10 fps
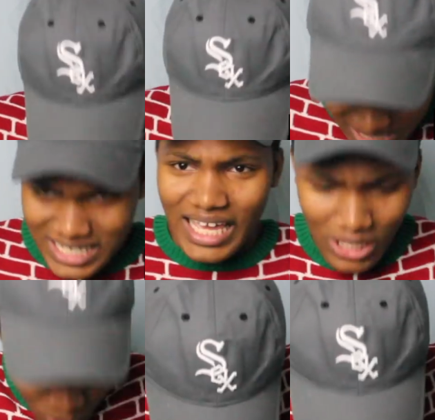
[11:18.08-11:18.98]
Cause it's
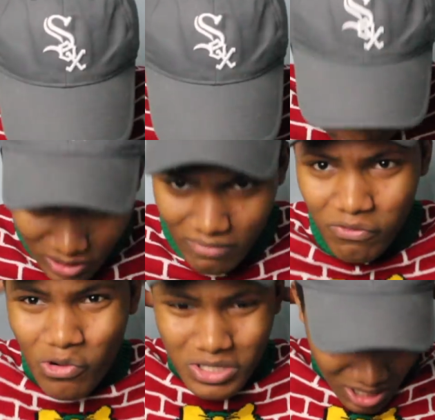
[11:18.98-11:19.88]
like you just drop it to the
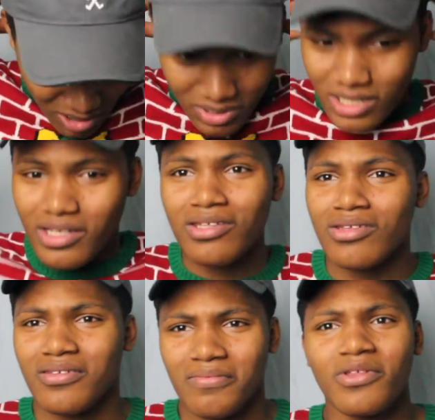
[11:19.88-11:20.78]
floor, so that
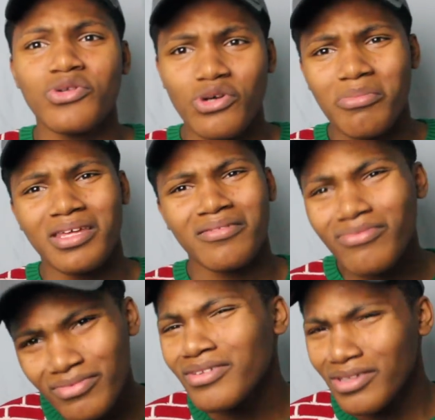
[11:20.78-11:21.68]
you was gonna be,
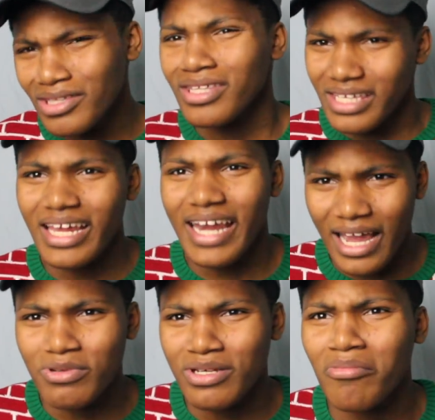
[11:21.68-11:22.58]
your
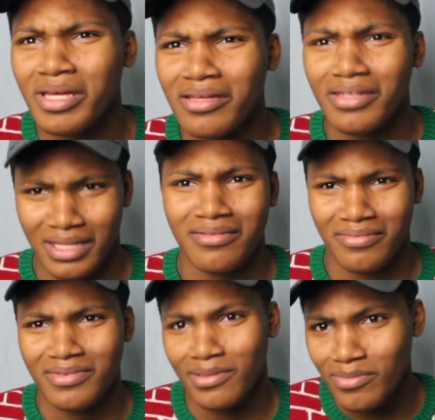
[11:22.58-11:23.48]
neck was gonna be
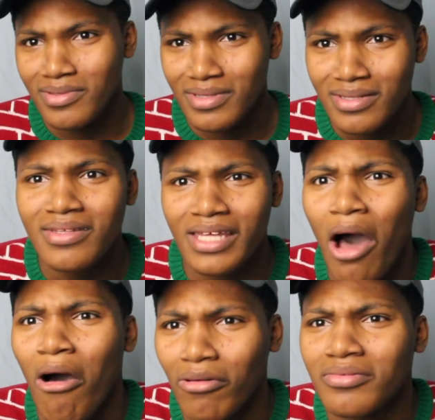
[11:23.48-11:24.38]

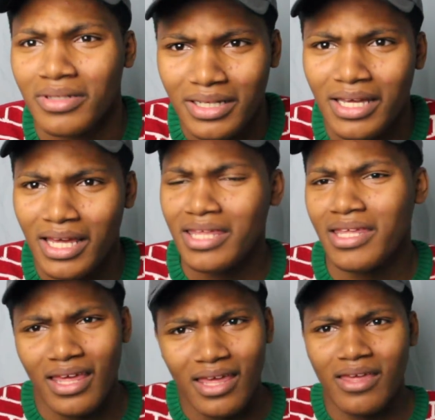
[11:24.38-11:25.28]
gone.
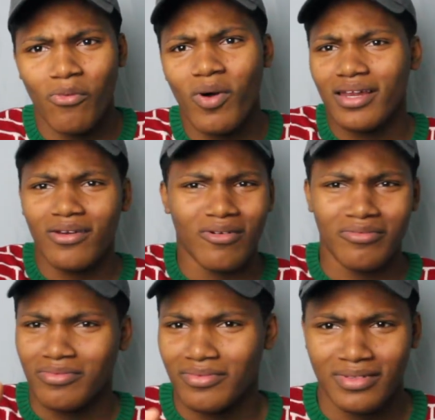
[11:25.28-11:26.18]
You wasn't
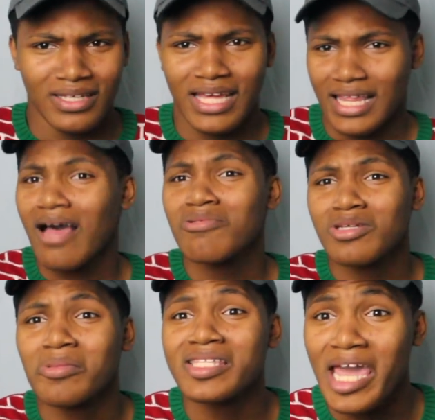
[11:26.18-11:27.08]
gonna, that was
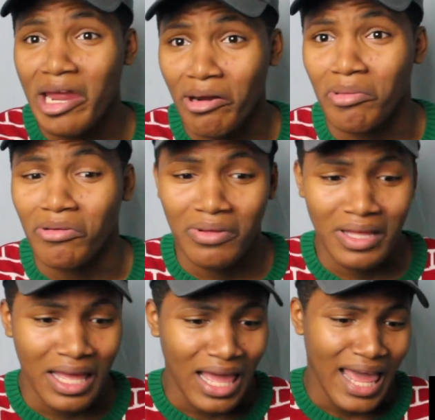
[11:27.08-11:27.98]
gonna be terrible.
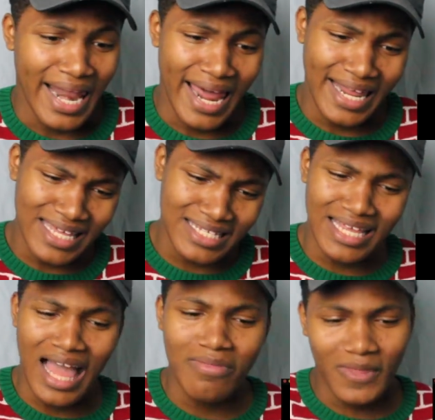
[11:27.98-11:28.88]
Now
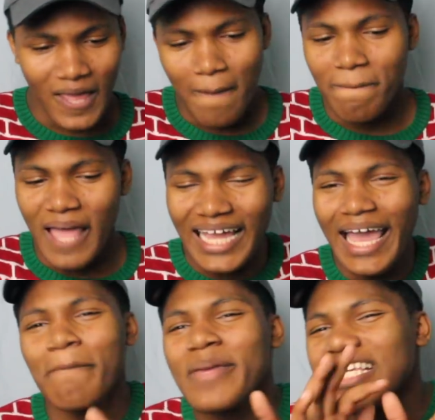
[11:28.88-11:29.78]
this, I
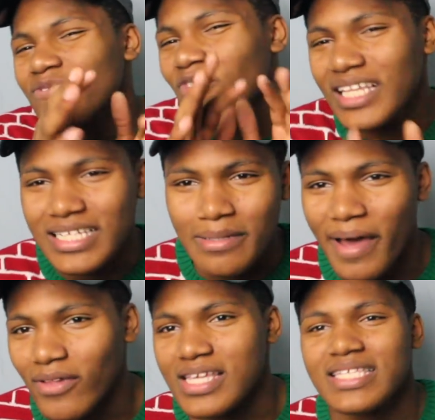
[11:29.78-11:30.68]
got mixed feelings
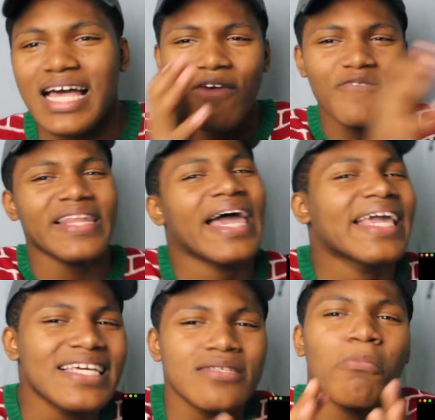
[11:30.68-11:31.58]
about this. I feel
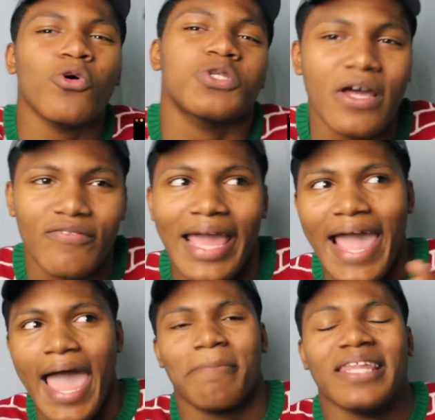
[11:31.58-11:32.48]
like it's more stuff that
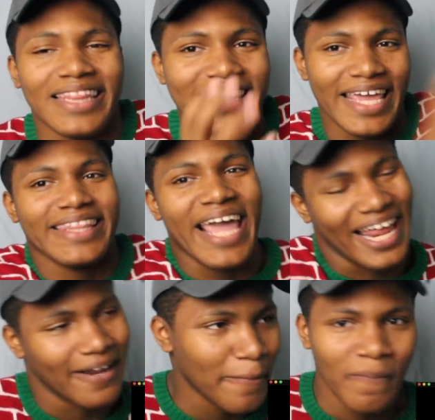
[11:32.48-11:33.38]
happened than
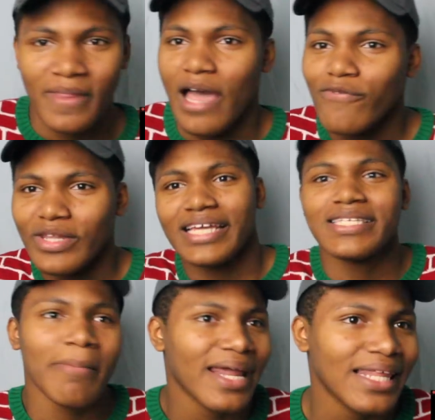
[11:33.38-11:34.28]
that. I feel like
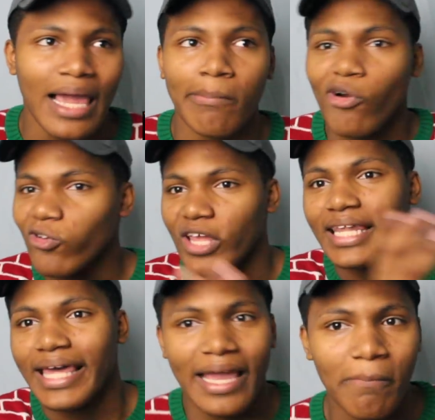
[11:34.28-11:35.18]
somebody like broke
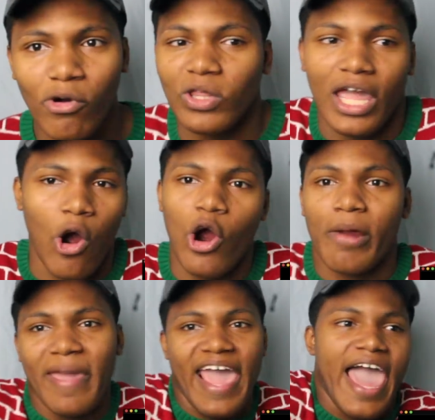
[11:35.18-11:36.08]
their leg, broke their
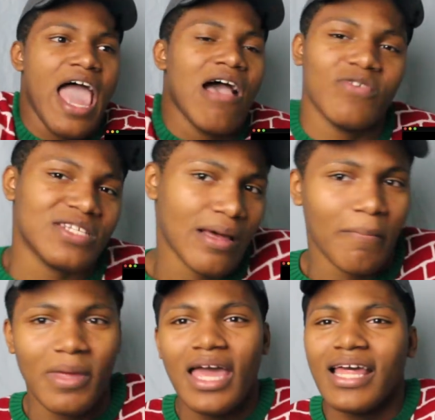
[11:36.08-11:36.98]
arm in half or
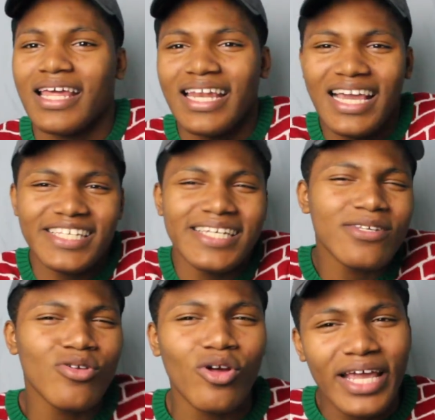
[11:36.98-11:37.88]
something. And they just,
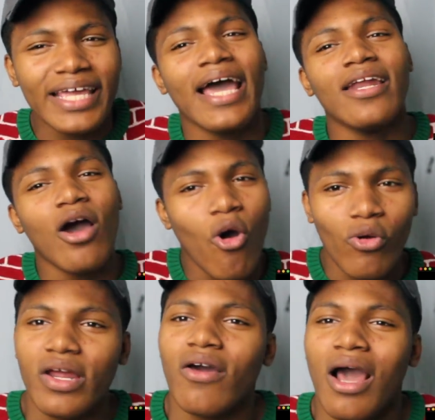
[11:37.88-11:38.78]
you know, they kind of
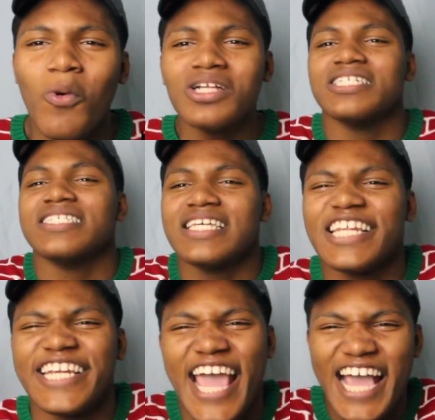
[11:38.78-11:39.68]
holding out. I want to see
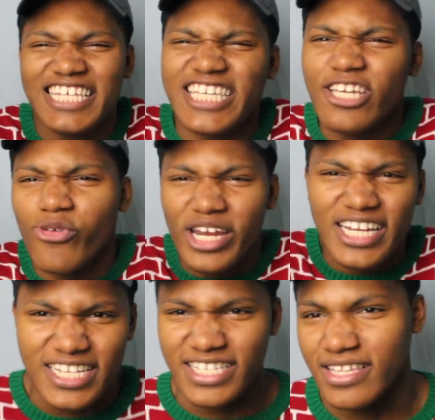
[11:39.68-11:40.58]
the nasty,
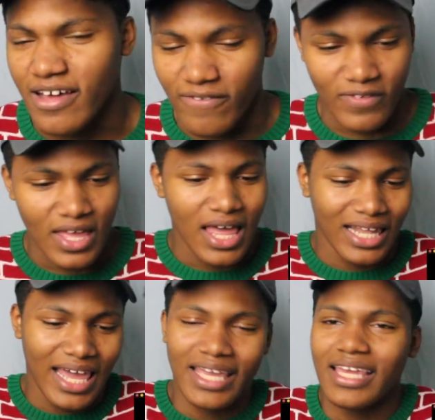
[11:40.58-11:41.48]
gritty
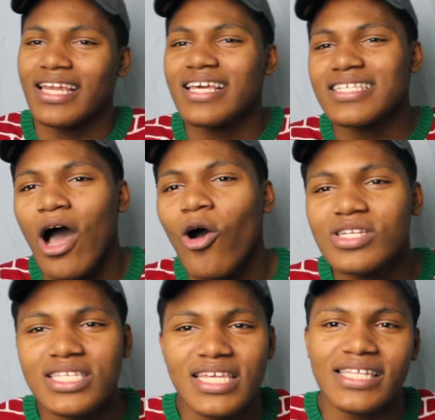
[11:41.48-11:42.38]
stuff. Like in this, I
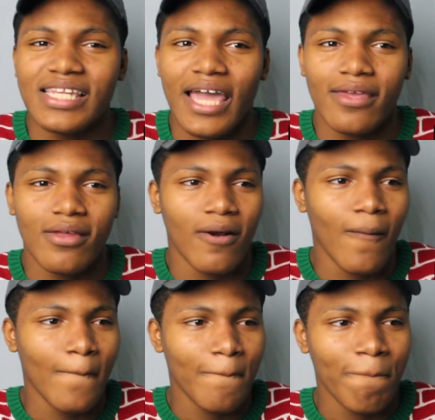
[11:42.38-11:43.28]
only seen like, you
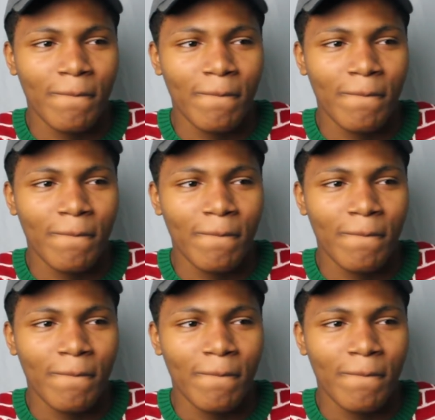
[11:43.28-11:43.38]
know,